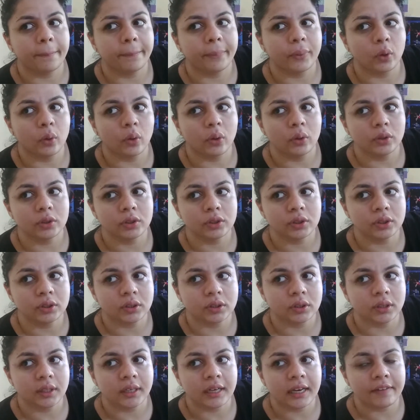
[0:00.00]
post
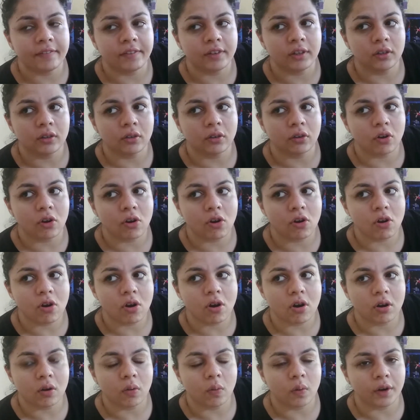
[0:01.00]
11
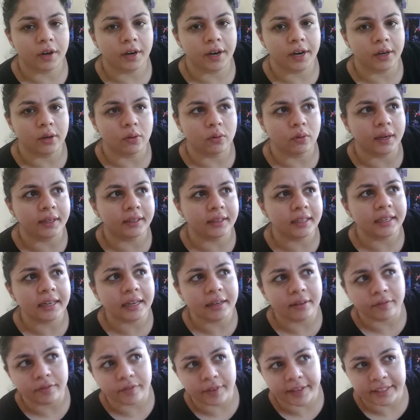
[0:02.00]
o'clock what did I do I think
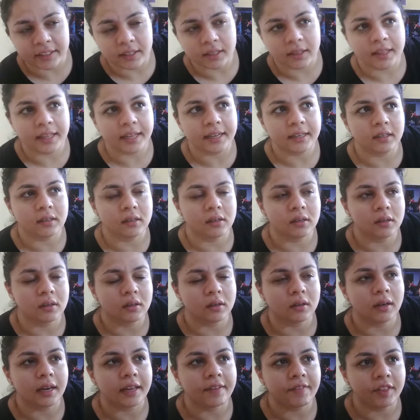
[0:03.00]
I waited there till
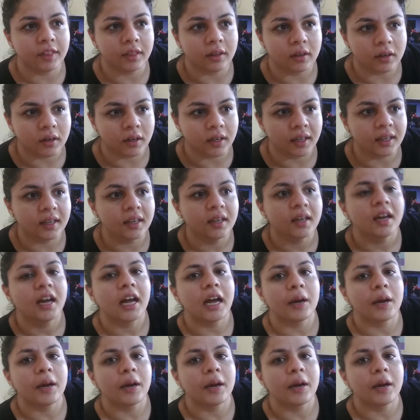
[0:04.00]
11.30 uh,